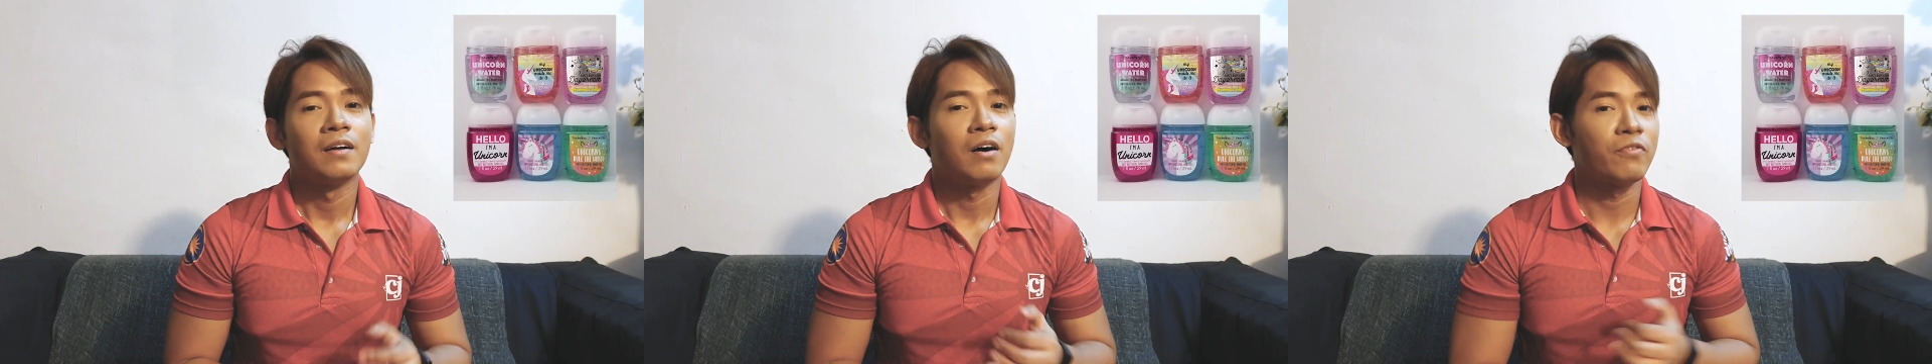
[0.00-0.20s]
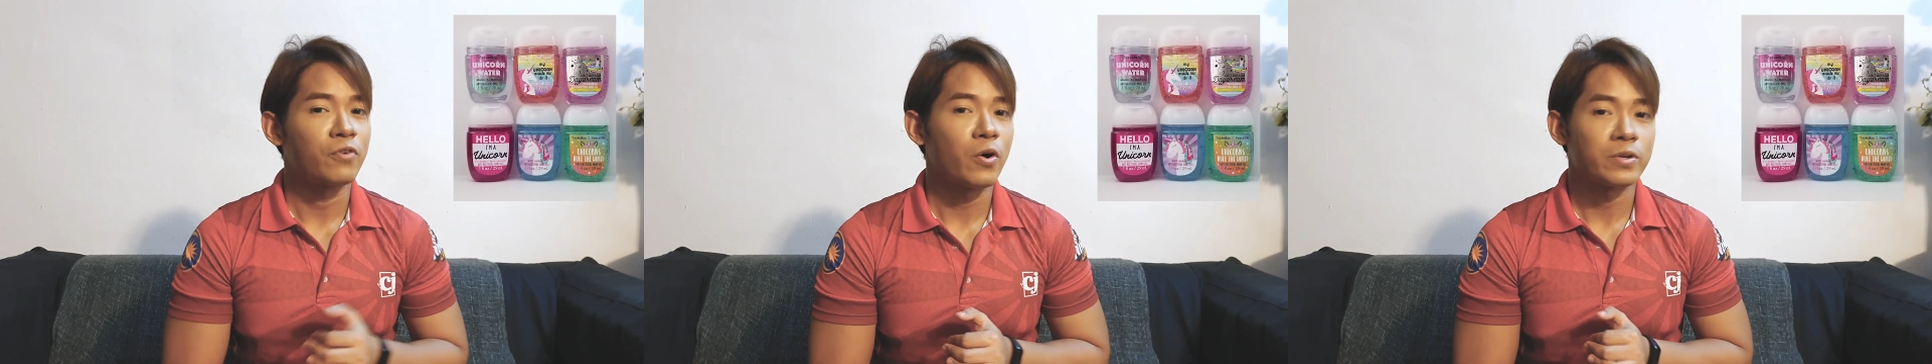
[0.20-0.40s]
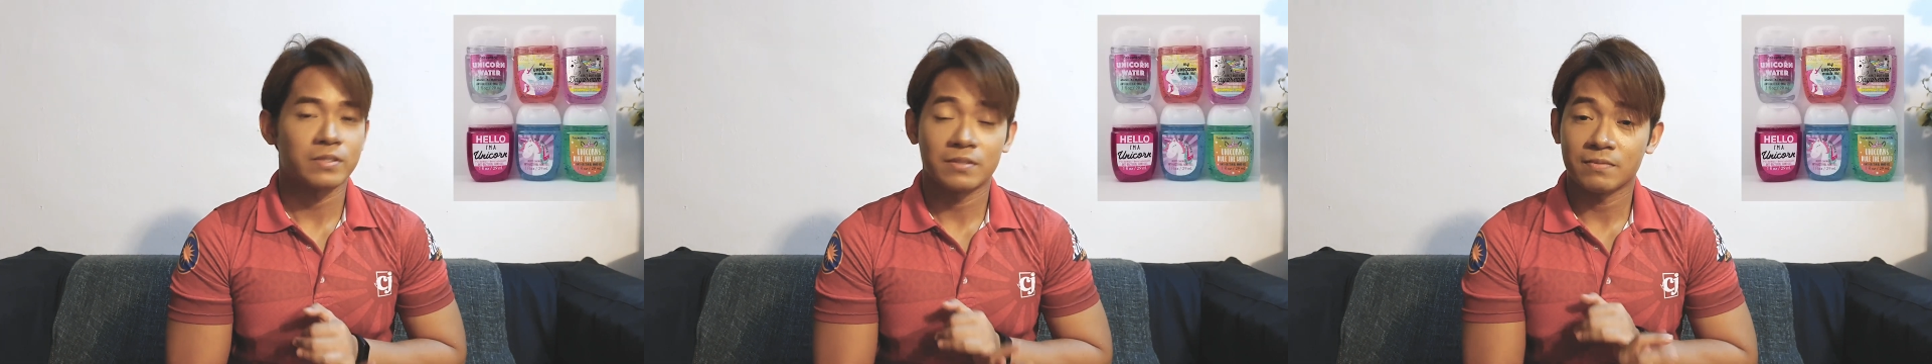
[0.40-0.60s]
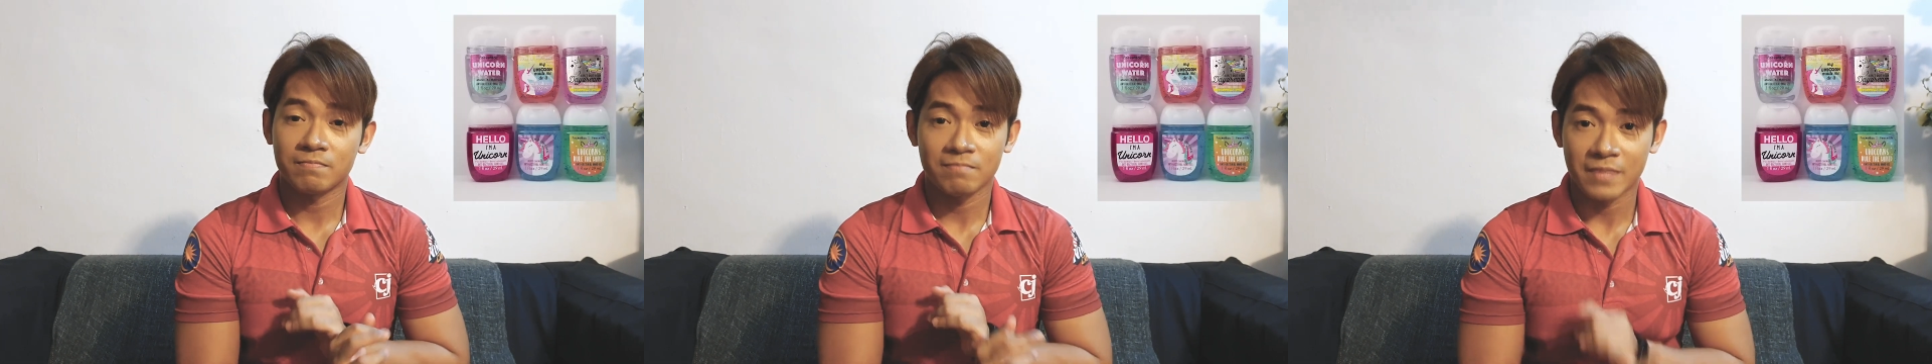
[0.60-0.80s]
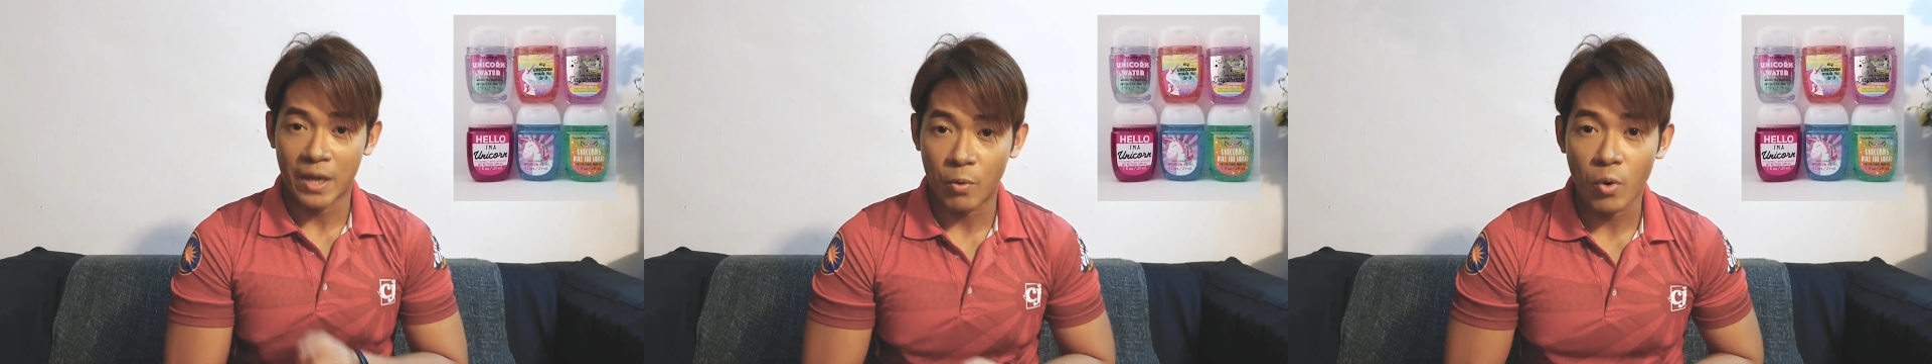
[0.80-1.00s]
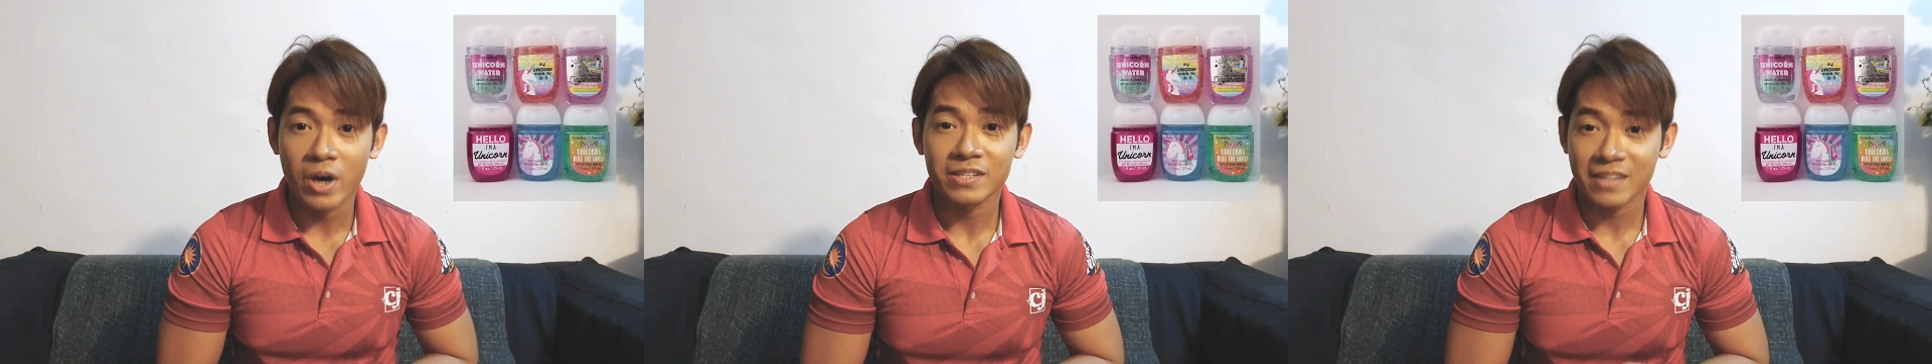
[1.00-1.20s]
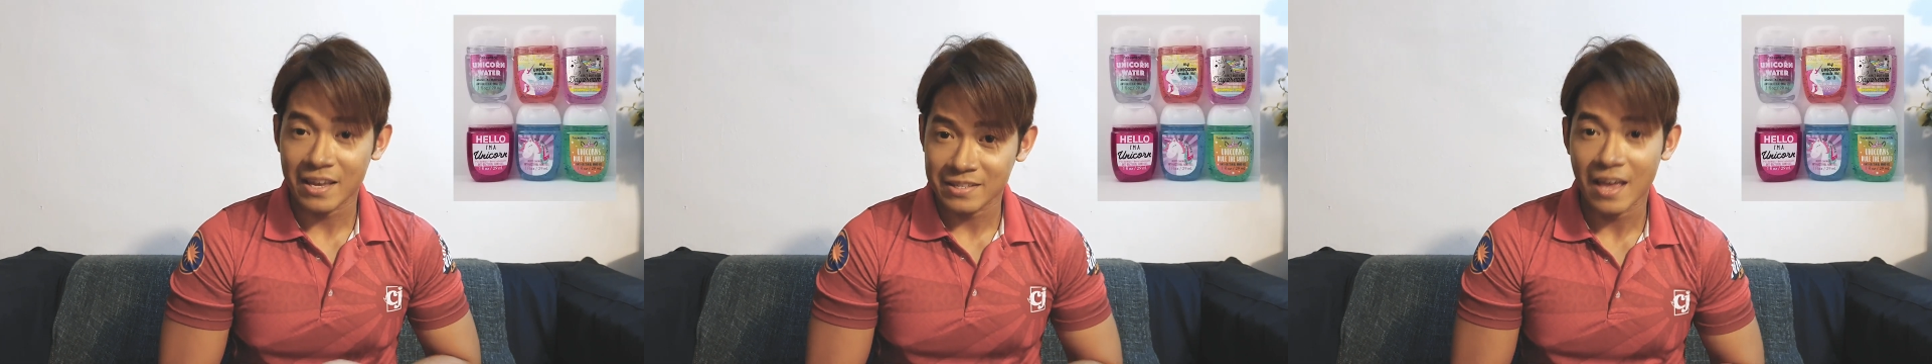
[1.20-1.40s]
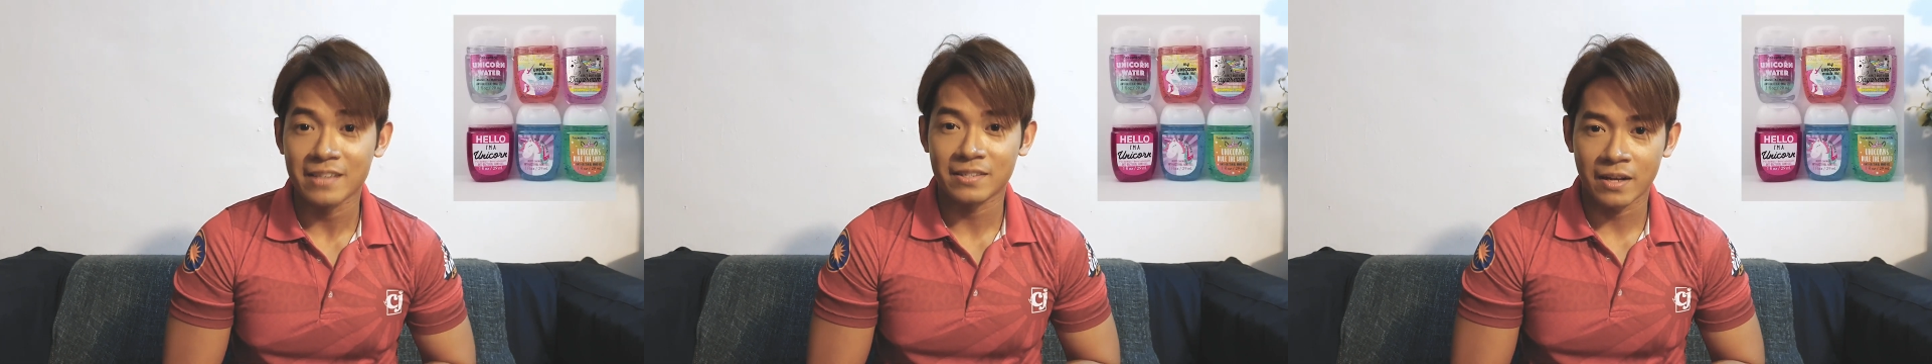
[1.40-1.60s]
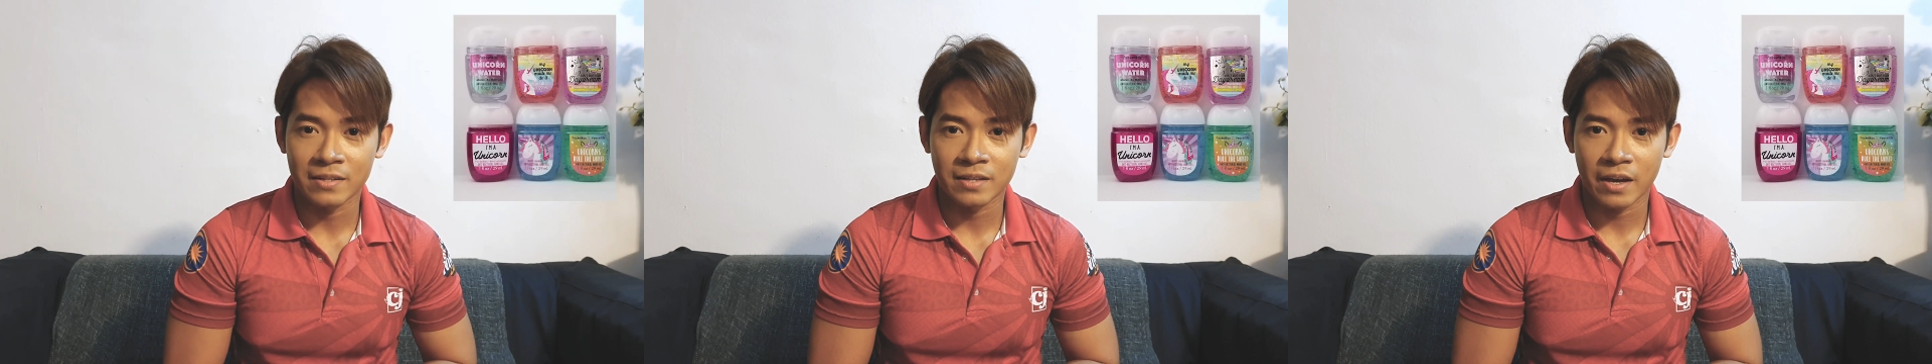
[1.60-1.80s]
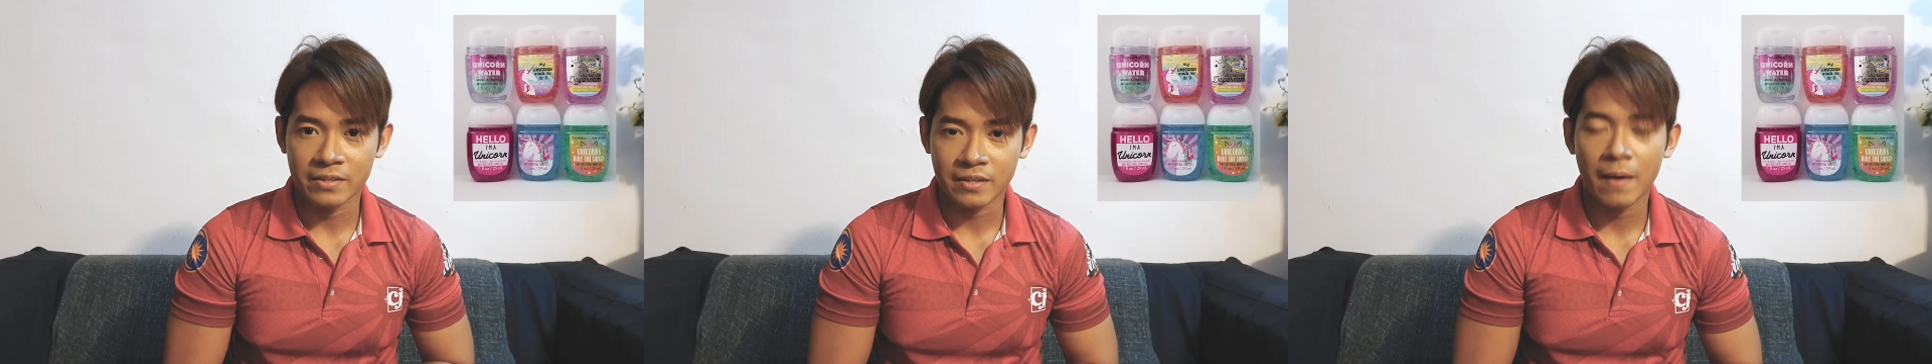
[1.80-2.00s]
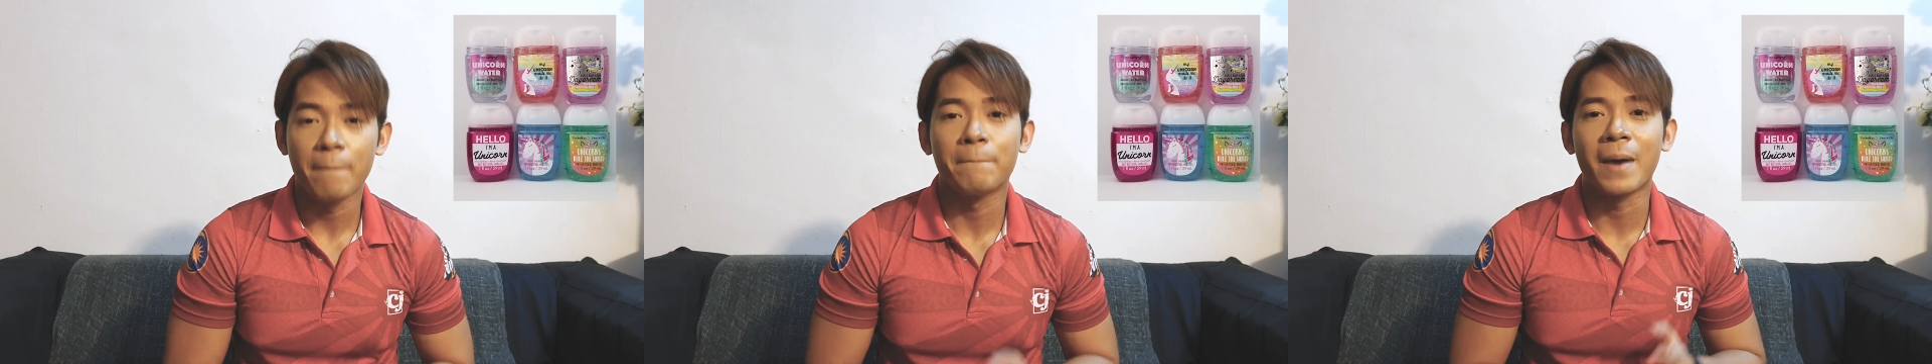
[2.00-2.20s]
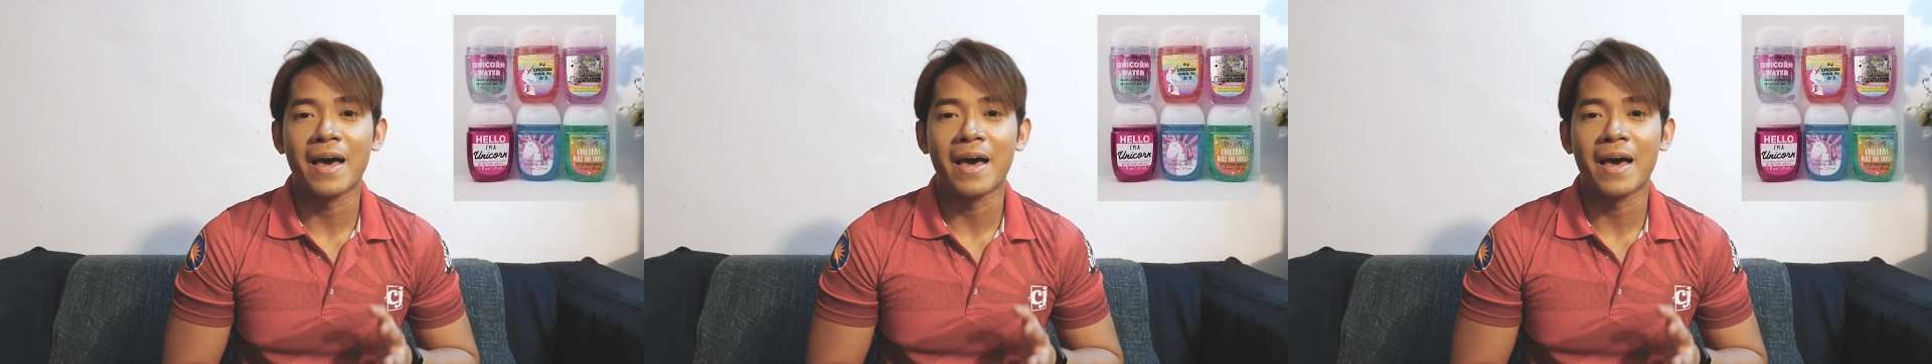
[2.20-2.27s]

Of course, it works as hand sanitizer,